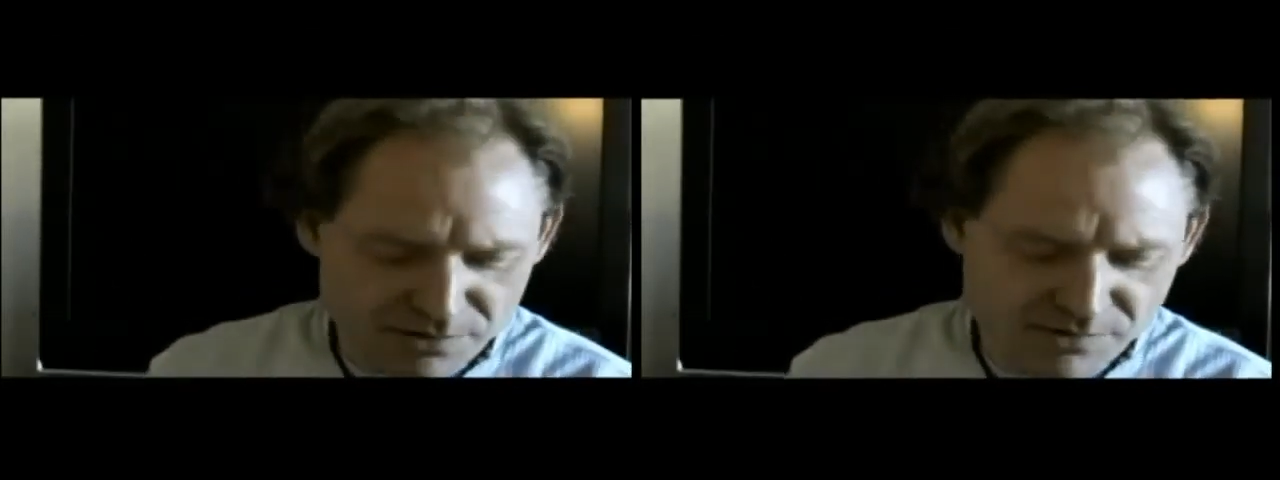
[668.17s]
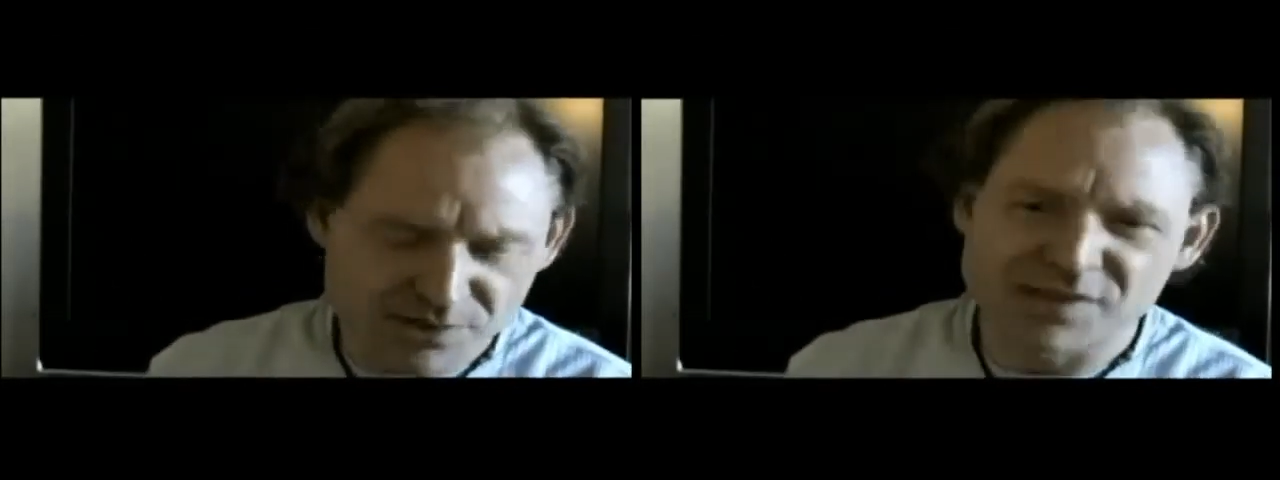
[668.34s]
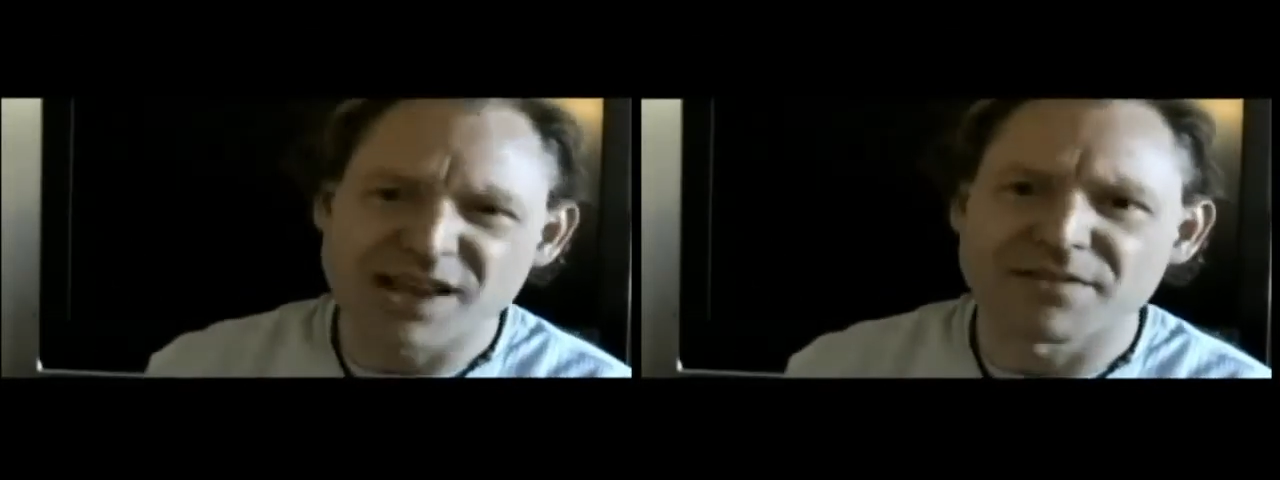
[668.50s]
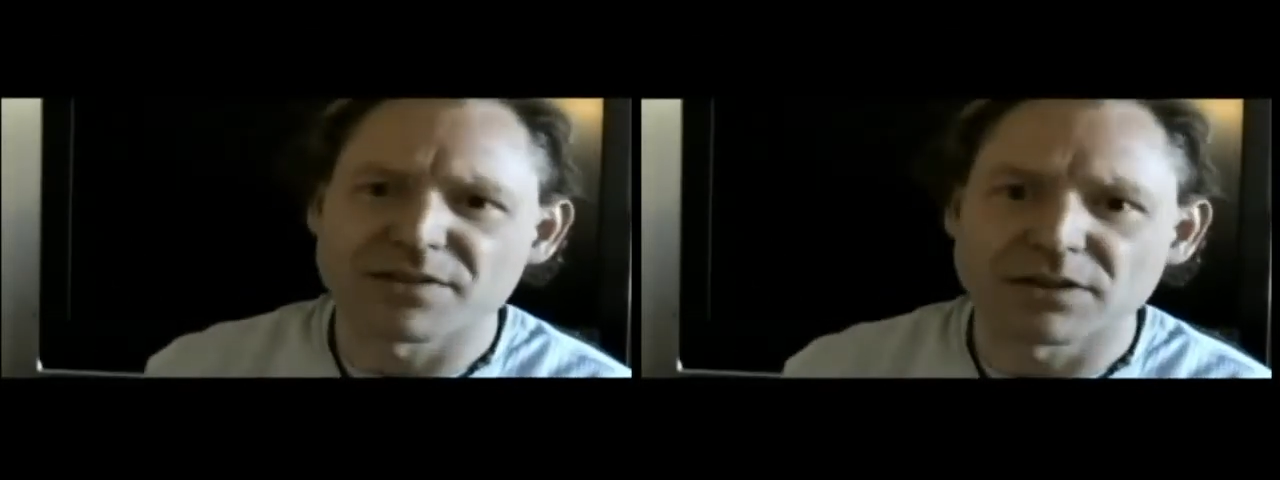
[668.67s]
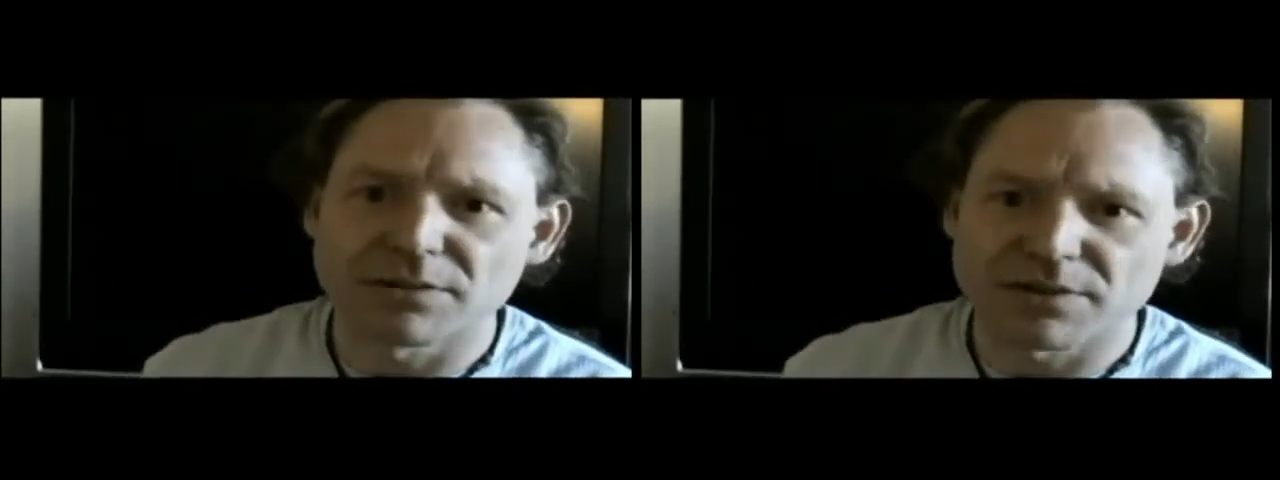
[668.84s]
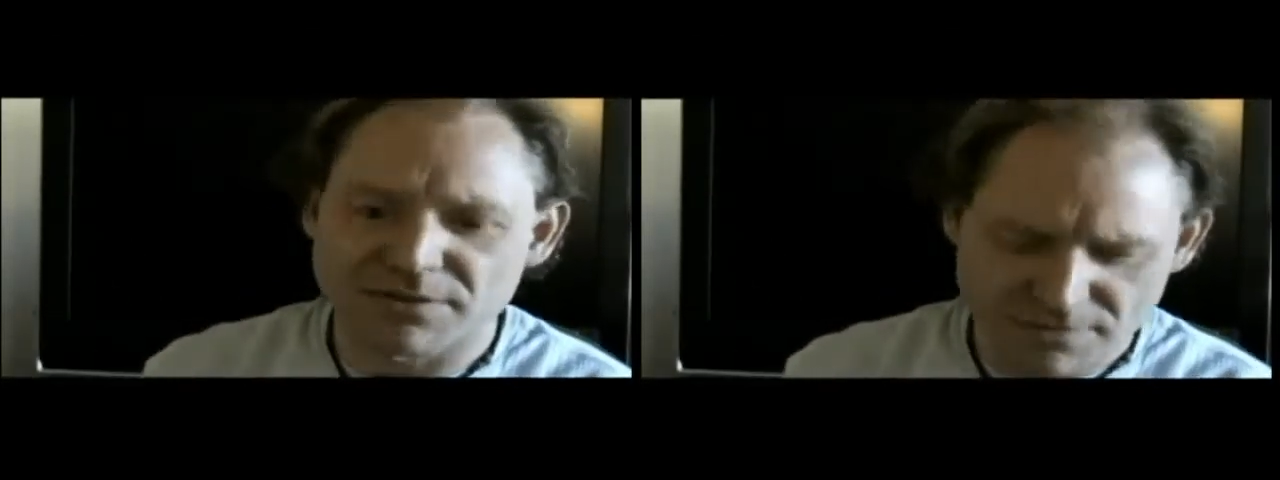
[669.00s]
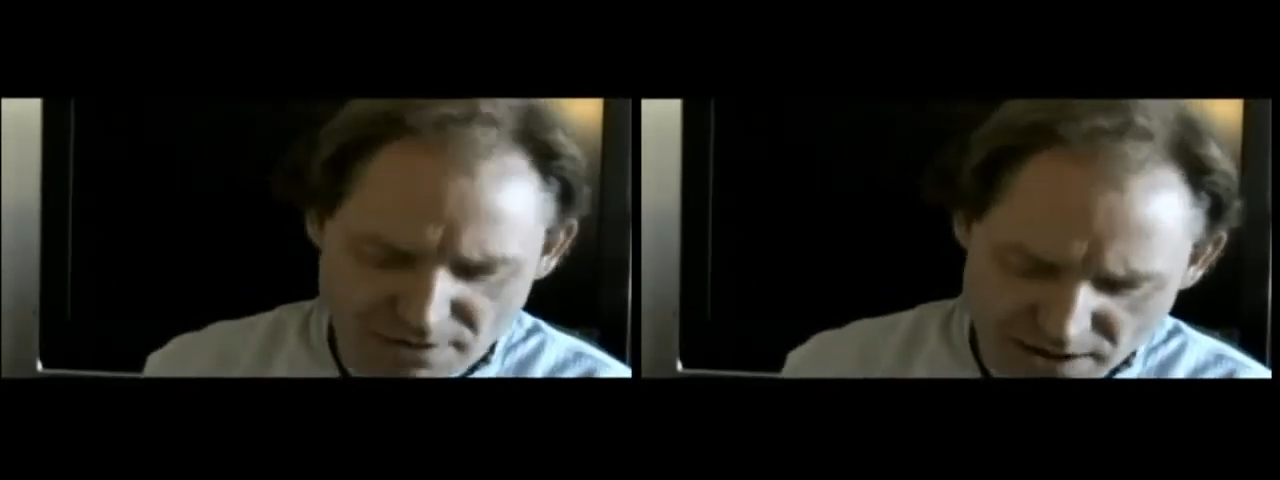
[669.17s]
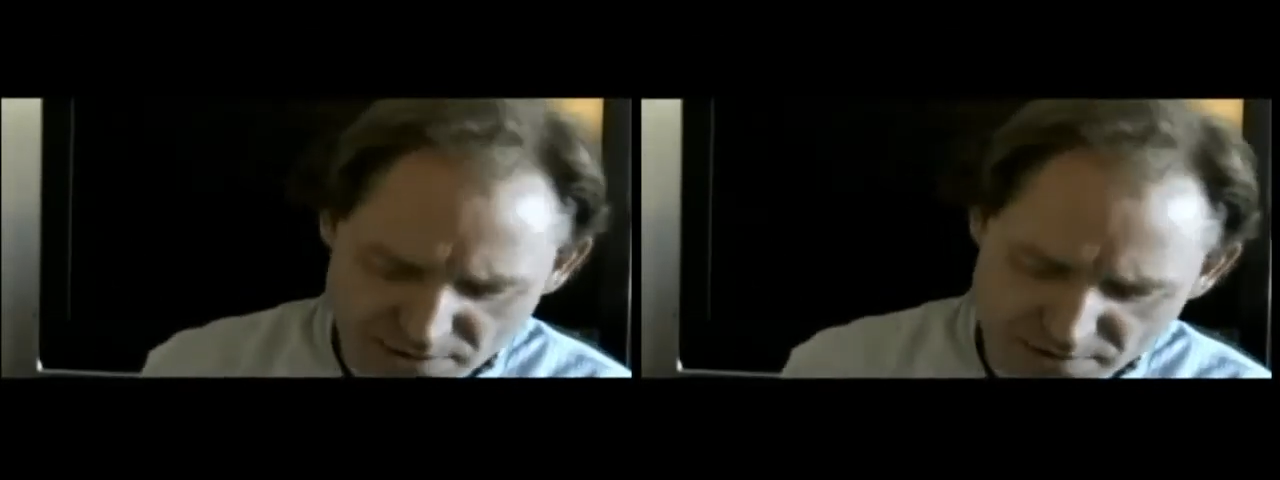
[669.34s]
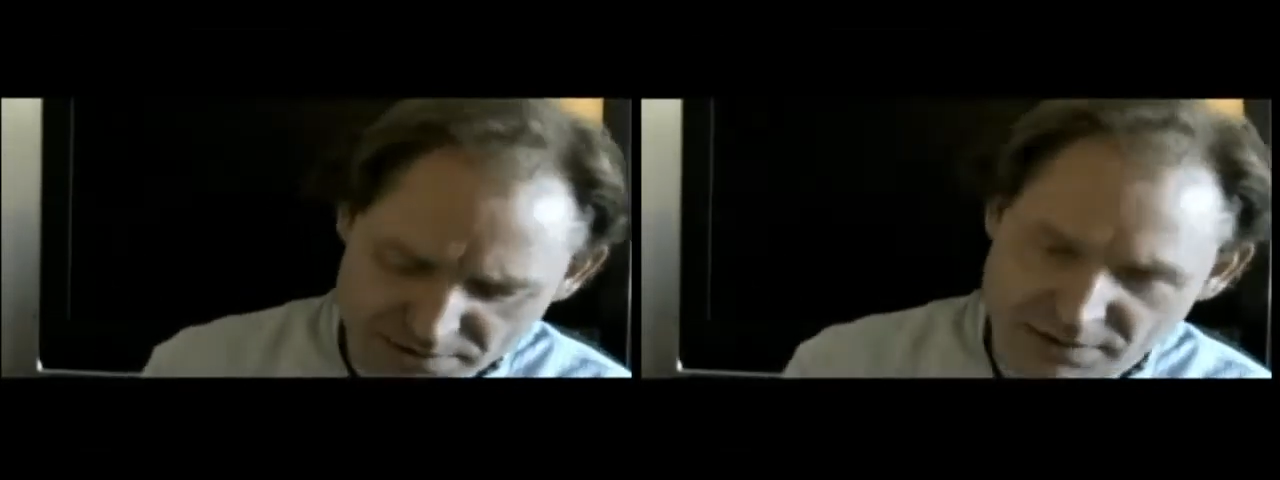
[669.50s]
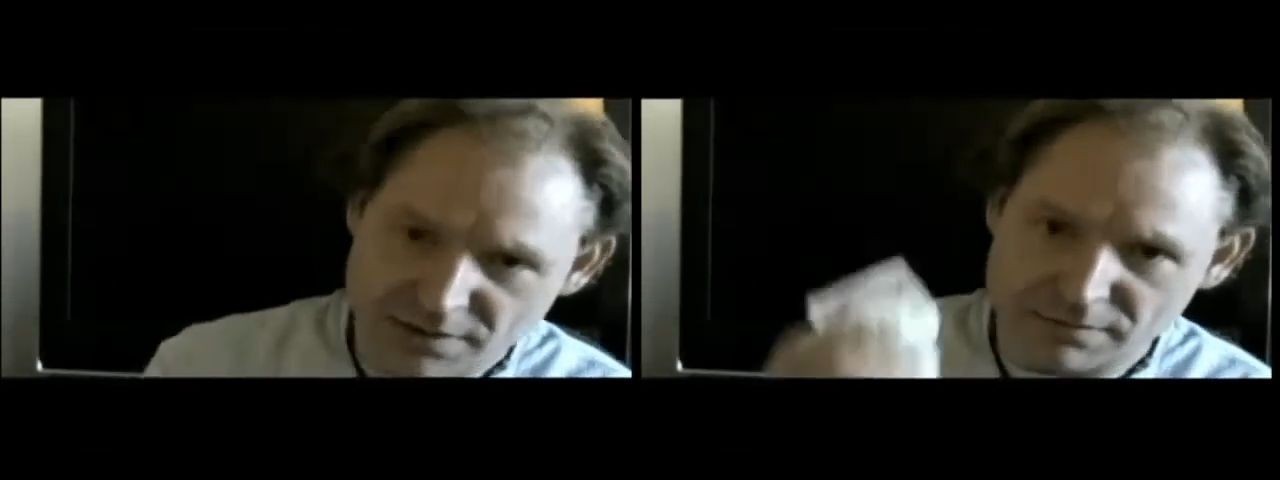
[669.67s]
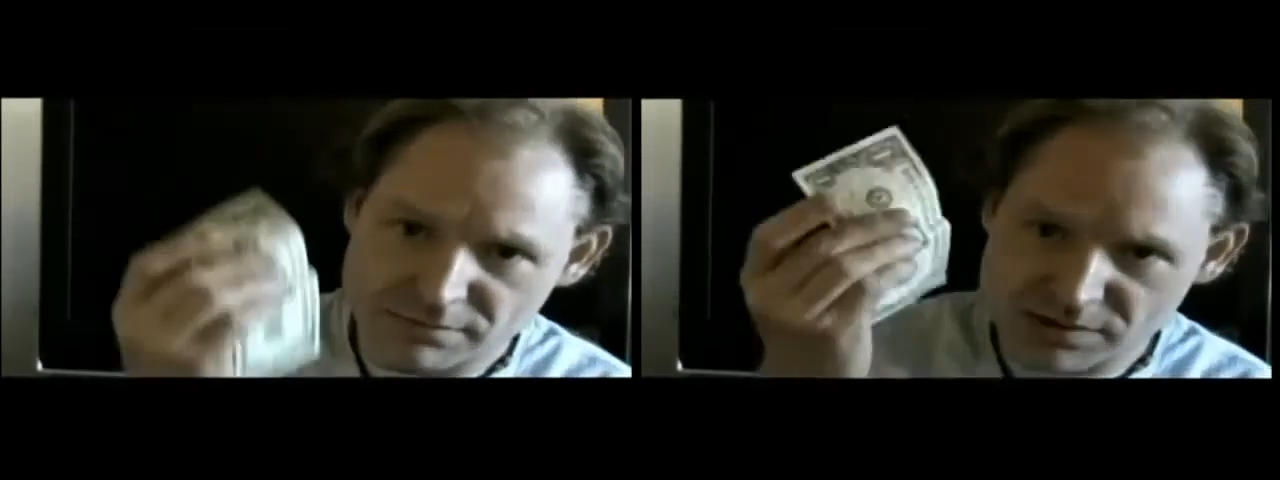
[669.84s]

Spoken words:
7, to be frank with you.